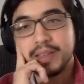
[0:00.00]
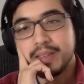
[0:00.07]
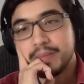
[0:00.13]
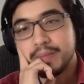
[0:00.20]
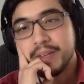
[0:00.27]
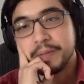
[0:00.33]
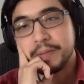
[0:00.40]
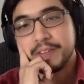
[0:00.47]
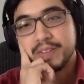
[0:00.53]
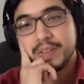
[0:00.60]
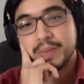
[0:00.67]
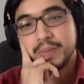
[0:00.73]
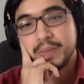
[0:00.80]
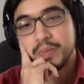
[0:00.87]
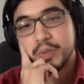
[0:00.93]
maybe
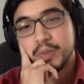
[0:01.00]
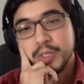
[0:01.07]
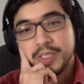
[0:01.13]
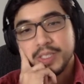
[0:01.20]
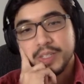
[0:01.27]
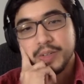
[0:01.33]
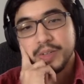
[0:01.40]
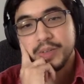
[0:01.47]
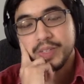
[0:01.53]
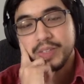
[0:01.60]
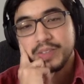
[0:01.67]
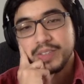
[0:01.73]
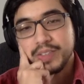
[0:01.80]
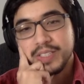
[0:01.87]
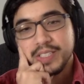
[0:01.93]
even more so the
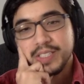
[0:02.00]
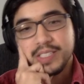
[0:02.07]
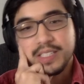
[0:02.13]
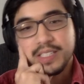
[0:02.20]
efficiency